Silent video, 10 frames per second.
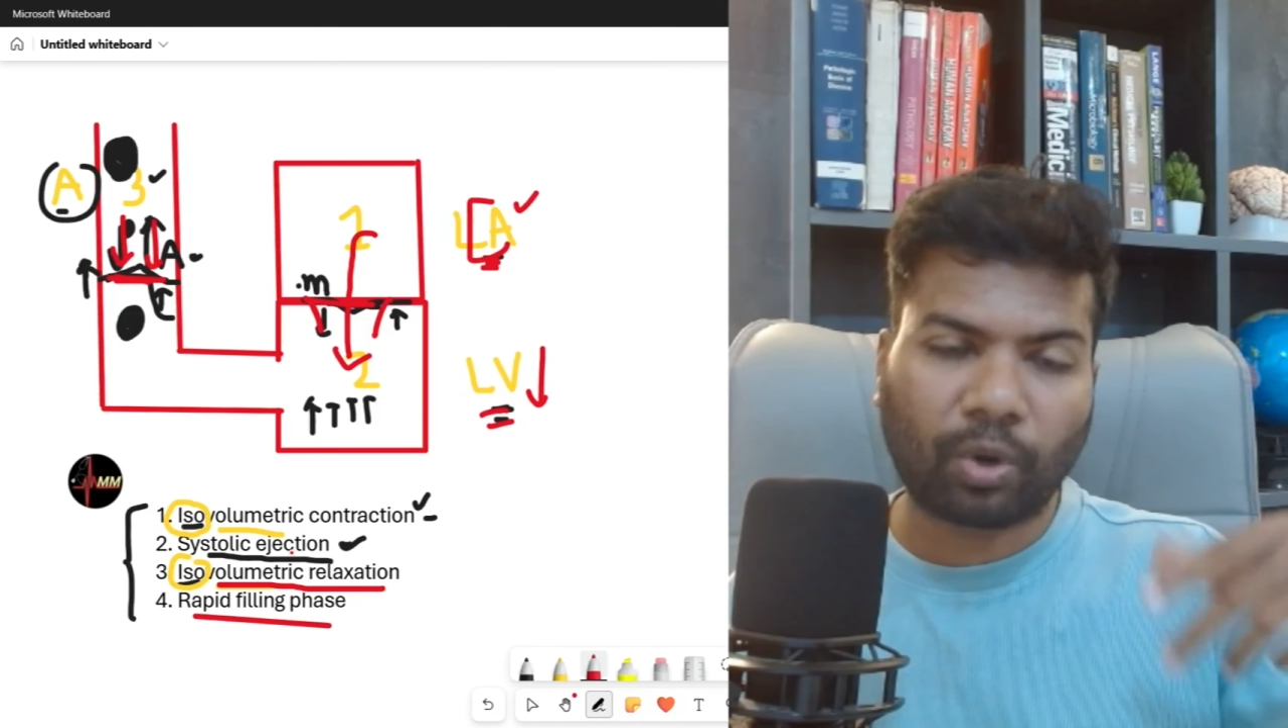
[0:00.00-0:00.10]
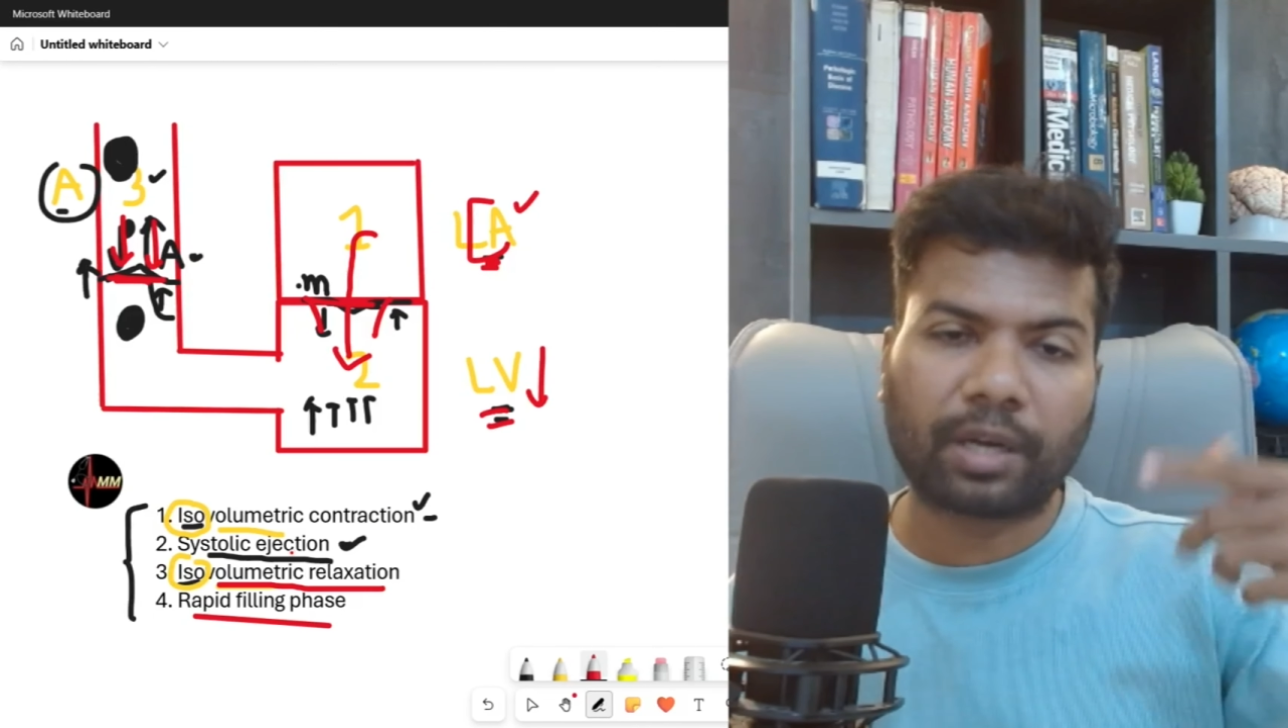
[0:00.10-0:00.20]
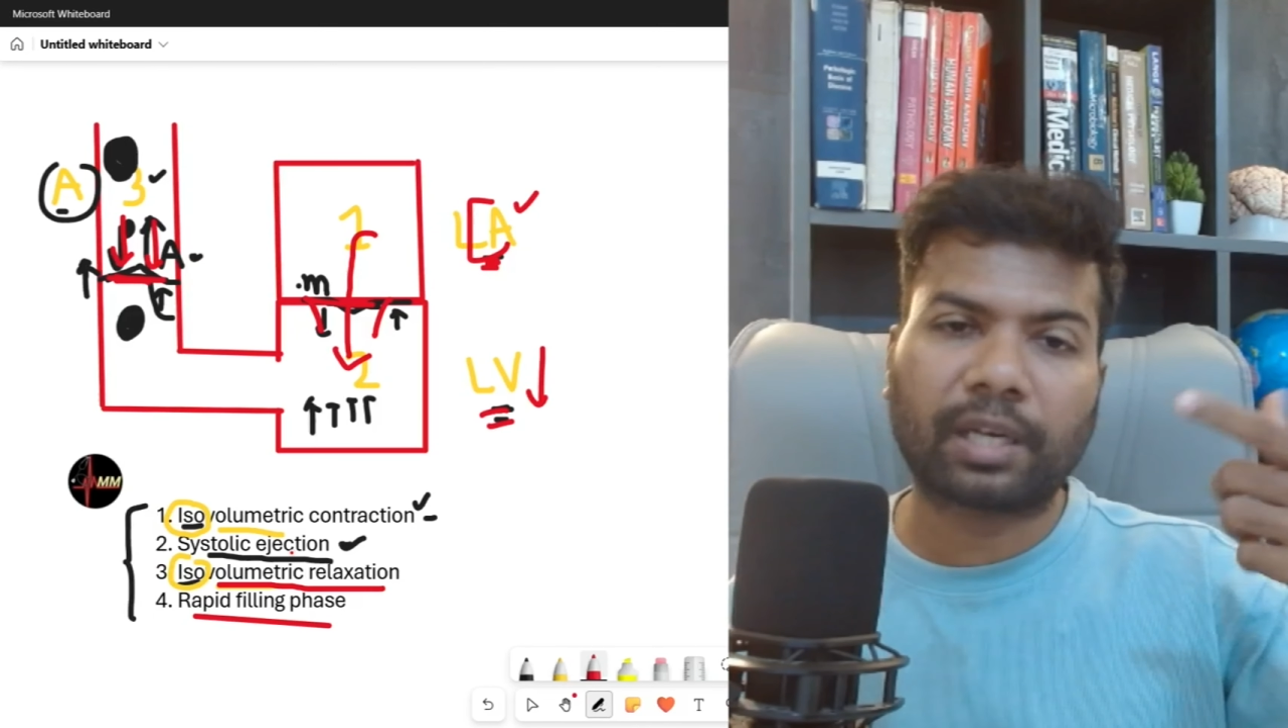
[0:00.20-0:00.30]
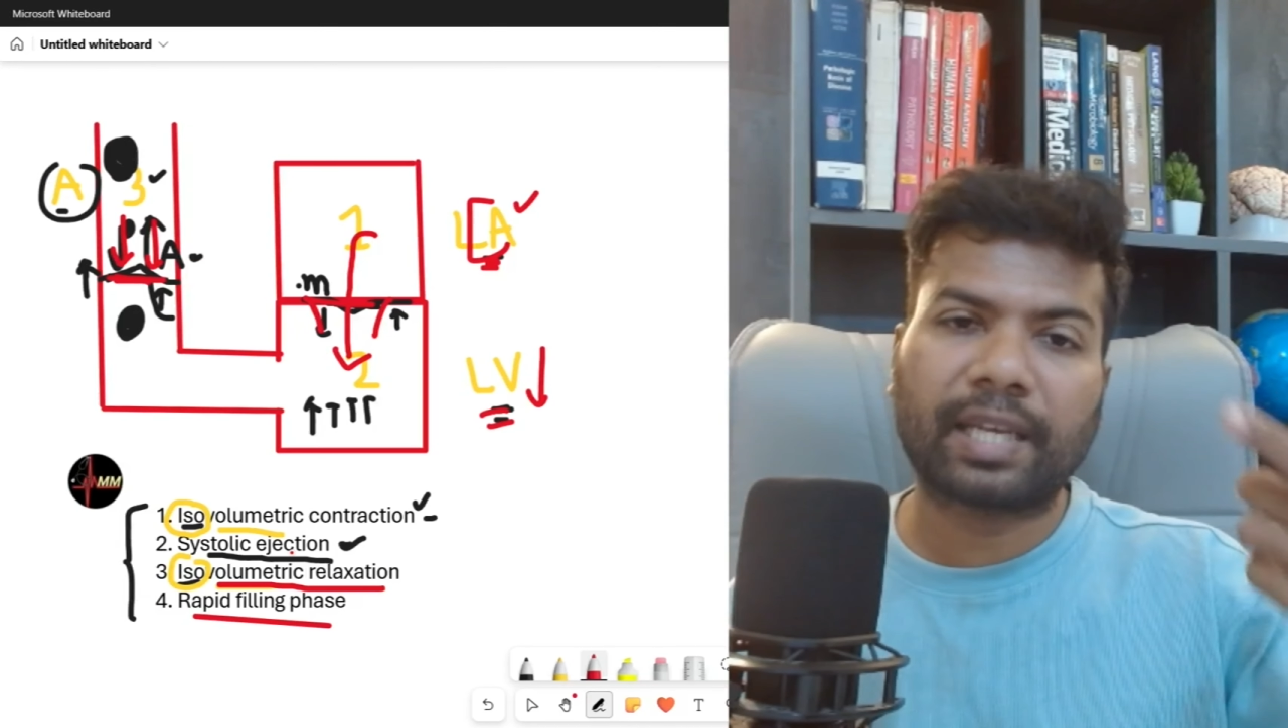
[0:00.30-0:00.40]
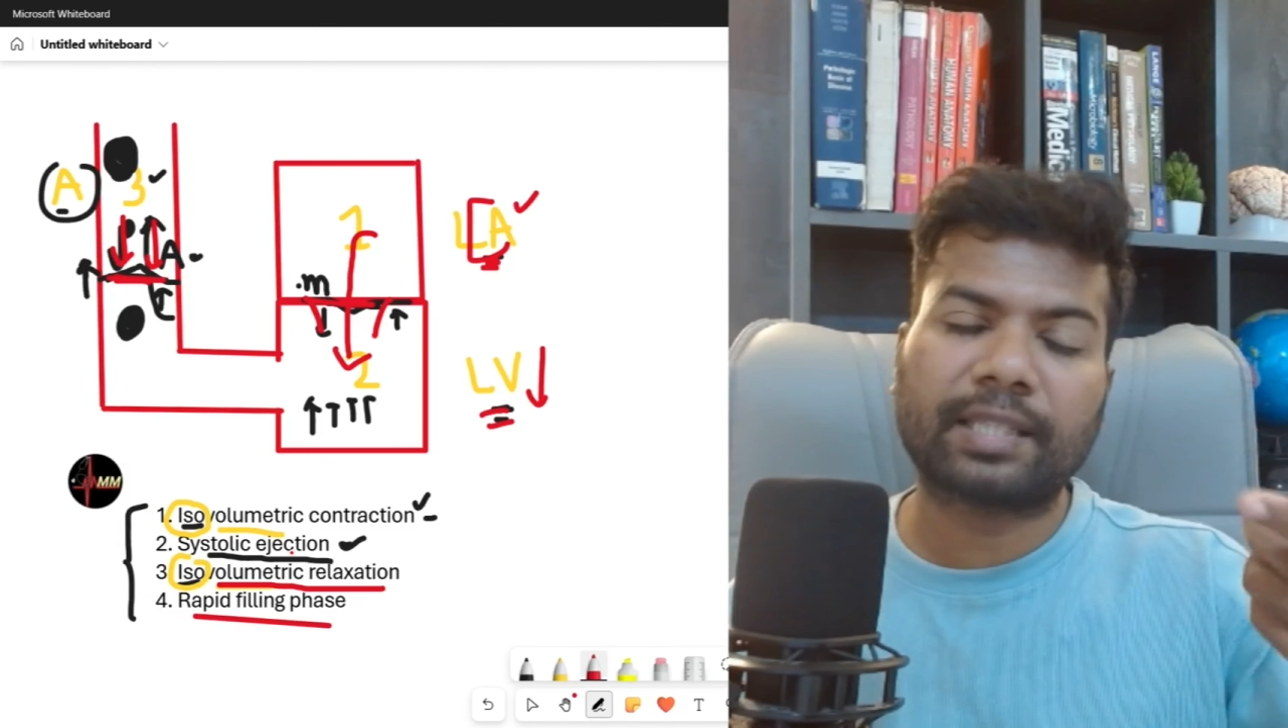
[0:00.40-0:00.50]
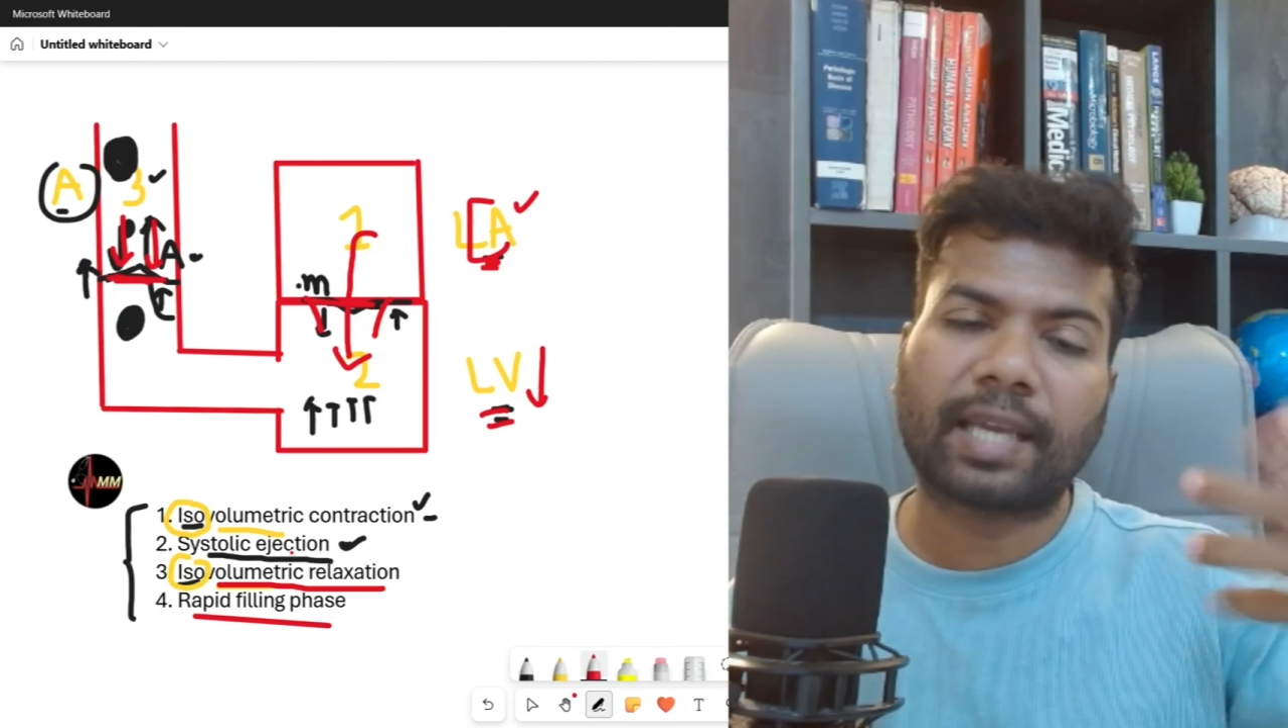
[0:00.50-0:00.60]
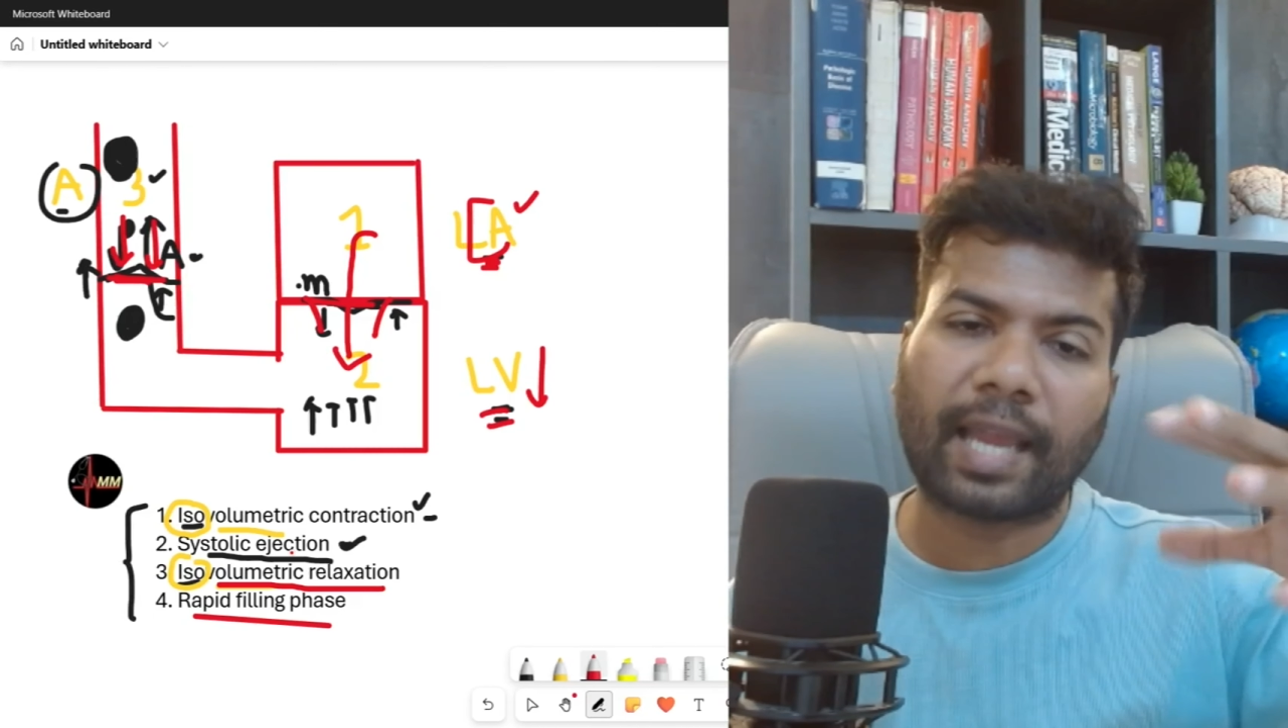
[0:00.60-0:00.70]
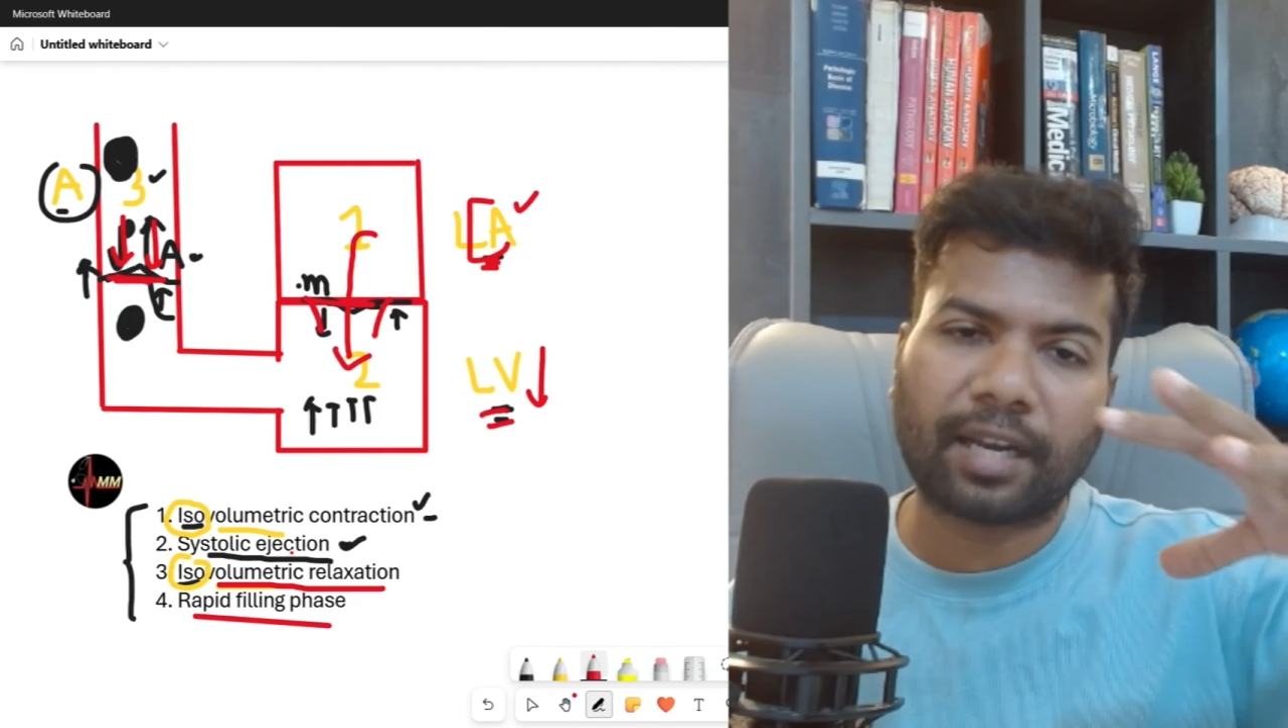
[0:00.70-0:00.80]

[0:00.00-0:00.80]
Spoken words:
only the